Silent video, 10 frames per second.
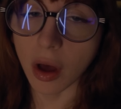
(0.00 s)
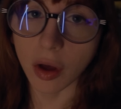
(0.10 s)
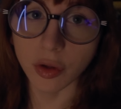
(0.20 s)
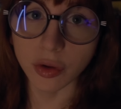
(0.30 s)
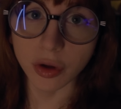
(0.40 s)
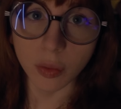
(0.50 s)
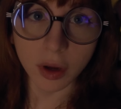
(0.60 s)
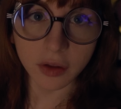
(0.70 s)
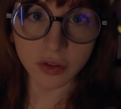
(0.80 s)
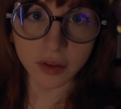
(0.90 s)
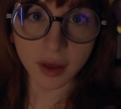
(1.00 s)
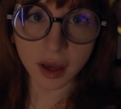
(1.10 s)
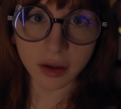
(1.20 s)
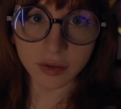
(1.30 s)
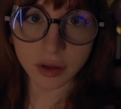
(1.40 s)
Oh, you don't want to see the
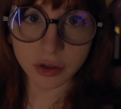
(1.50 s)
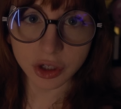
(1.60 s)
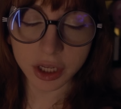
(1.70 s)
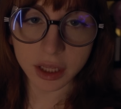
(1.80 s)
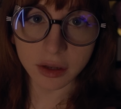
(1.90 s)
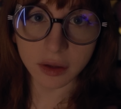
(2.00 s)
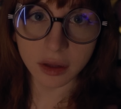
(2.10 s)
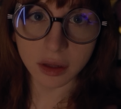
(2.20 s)
Excel sheet?